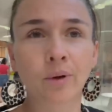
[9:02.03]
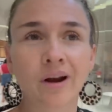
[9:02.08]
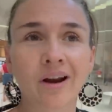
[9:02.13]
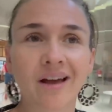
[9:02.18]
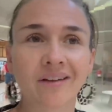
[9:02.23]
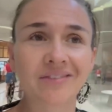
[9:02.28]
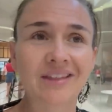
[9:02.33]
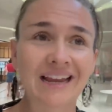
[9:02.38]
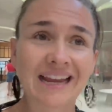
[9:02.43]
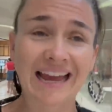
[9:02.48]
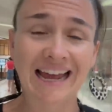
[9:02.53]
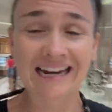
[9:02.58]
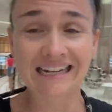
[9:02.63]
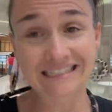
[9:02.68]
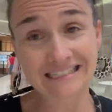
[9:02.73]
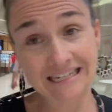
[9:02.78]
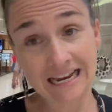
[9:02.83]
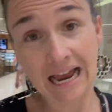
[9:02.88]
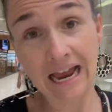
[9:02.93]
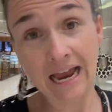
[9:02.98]
don't have that kind
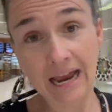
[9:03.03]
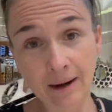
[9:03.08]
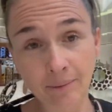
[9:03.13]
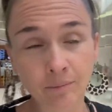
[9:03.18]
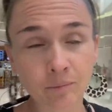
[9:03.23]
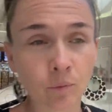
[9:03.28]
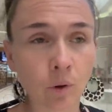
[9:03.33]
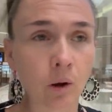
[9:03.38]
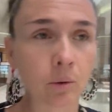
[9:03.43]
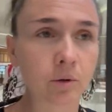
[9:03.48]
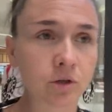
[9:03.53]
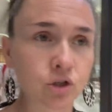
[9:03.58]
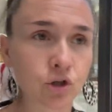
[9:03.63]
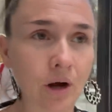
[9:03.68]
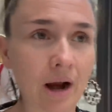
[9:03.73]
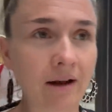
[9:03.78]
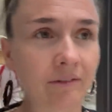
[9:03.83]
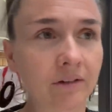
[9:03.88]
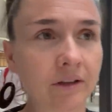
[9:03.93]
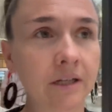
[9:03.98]
of time while we're
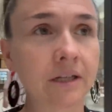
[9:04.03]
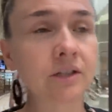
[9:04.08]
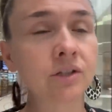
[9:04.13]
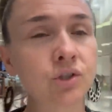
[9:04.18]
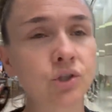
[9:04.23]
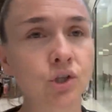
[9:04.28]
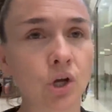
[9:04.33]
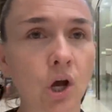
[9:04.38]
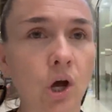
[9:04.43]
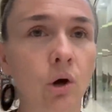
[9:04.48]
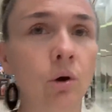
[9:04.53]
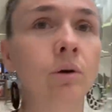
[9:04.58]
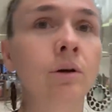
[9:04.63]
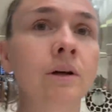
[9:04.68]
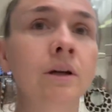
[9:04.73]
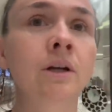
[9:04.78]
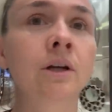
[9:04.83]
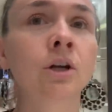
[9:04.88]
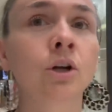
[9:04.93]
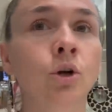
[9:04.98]
traveling, so
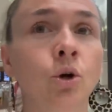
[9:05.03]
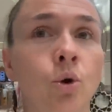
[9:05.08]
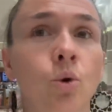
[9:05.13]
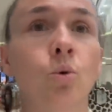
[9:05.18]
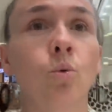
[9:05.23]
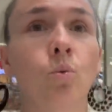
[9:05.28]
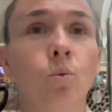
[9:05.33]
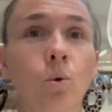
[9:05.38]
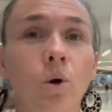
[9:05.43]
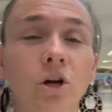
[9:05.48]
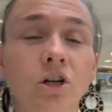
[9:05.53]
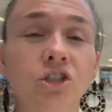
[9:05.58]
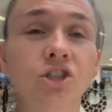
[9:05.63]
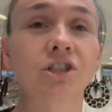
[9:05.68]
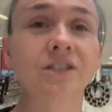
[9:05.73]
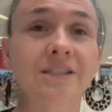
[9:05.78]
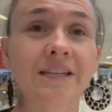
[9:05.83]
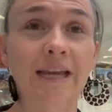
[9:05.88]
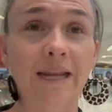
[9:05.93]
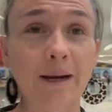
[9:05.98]
we're
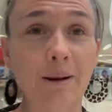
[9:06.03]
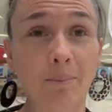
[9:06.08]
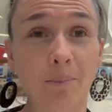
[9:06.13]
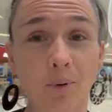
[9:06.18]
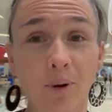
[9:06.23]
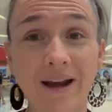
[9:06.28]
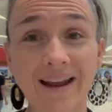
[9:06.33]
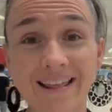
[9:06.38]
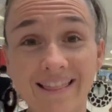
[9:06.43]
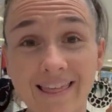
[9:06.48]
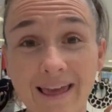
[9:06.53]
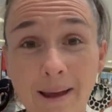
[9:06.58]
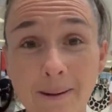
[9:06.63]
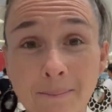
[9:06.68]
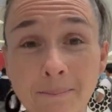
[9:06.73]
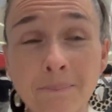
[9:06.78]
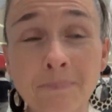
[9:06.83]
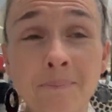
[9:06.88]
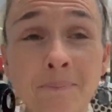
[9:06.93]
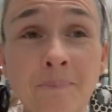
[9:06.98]
just gonna bring them
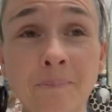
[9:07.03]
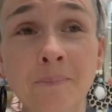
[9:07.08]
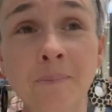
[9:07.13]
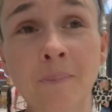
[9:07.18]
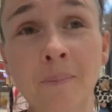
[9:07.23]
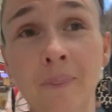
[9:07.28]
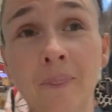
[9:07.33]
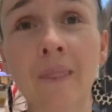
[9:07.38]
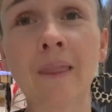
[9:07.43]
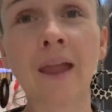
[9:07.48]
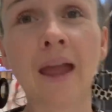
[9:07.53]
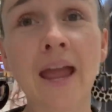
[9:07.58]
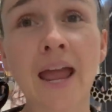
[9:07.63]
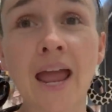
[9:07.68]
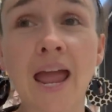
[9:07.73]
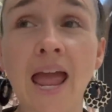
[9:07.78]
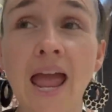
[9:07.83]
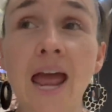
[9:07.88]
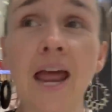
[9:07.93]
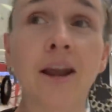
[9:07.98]

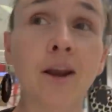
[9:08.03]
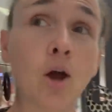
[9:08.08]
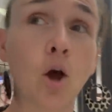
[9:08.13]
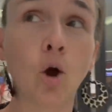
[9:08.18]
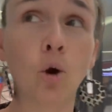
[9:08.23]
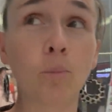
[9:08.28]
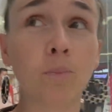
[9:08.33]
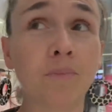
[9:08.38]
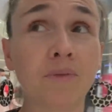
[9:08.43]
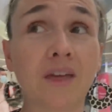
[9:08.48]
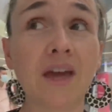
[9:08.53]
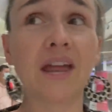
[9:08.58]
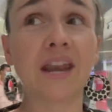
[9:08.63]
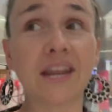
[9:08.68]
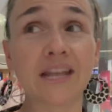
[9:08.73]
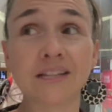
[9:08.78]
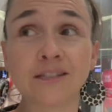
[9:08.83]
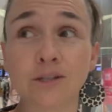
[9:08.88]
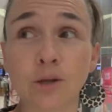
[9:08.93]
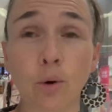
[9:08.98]
and hope that
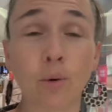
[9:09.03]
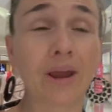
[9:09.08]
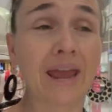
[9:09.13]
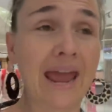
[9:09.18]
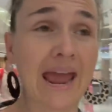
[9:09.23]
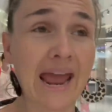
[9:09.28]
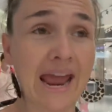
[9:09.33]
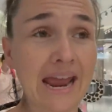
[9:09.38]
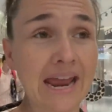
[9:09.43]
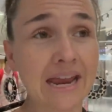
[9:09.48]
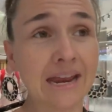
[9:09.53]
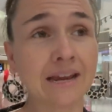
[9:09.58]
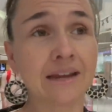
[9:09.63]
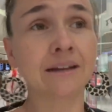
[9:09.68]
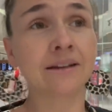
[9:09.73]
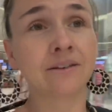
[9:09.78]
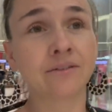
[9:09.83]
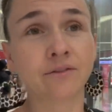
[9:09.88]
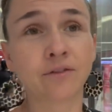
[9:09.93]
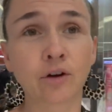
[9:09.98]
it's okay
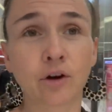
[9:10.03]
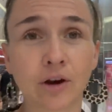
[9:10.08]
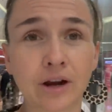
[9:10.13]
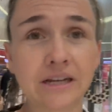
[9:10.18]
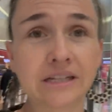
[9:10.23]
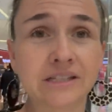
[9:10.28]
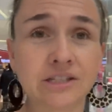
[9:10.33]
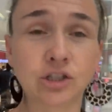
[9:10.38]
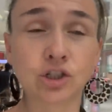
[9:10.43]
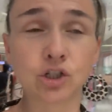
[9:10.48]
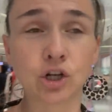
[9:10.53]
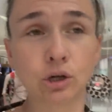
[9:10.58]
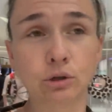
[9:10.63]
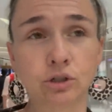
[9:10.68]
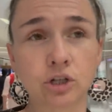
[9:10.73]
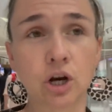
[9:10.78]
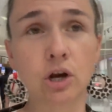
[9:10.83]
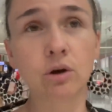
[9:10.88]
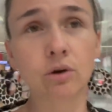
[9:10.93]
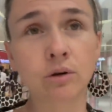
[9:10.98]
for Grace and
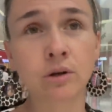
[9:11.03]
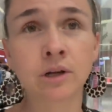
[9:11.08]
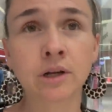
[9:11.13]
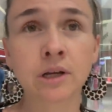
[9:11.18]
JoJo.